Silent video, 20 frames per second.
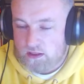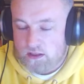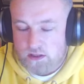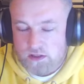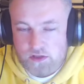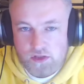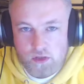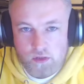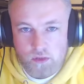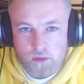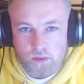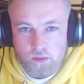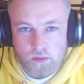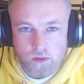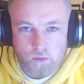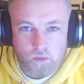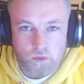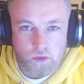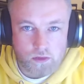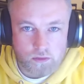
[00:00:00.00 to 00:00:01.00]
So
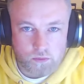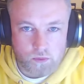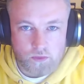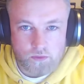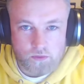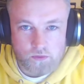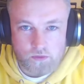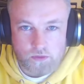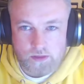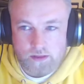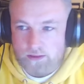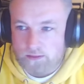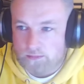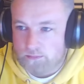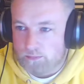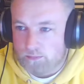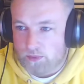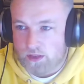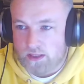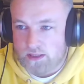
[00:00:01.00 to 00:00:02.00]
World War III
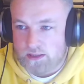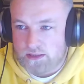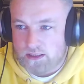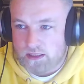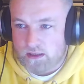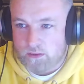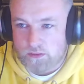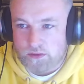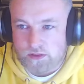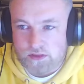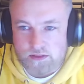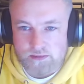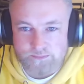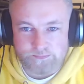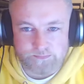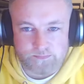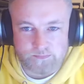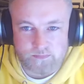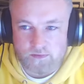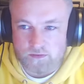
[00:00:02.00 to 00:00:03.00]
breaks out,
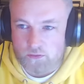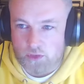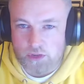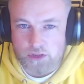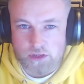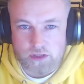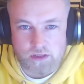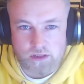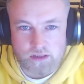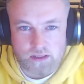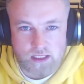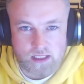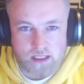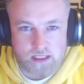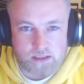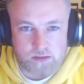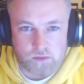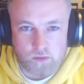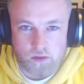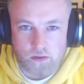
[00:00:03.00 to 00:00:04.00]
Russia declares
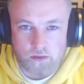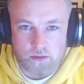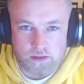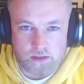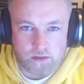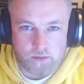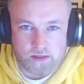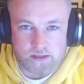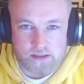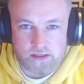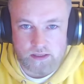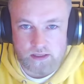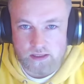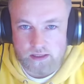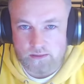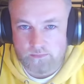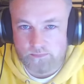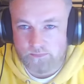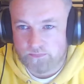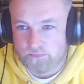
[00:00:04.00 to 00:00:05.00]
war on the USA,
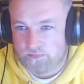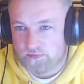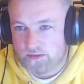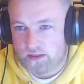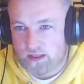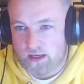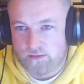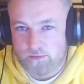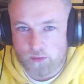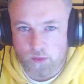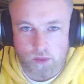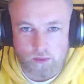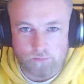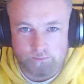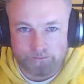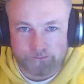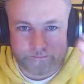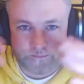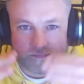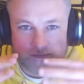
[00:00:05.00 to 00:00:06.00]
everyone
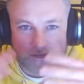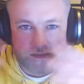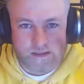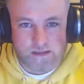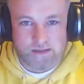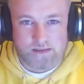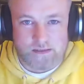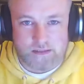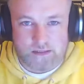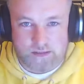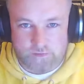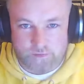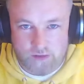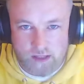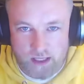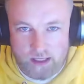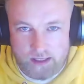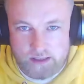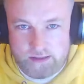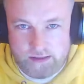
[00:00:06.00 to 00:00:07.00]

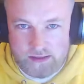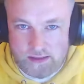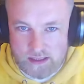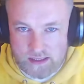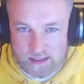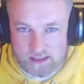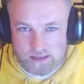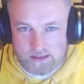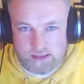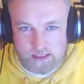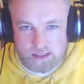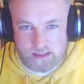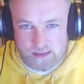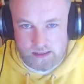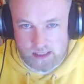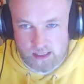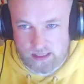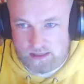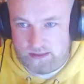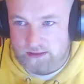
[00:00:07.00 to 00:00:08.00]
divides, takes their
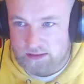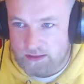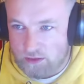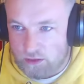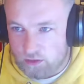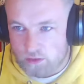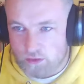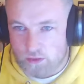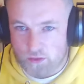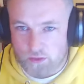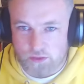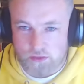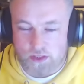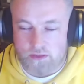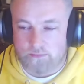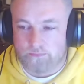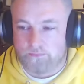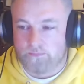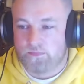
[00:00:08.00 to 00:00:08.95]
sides, it all goes on.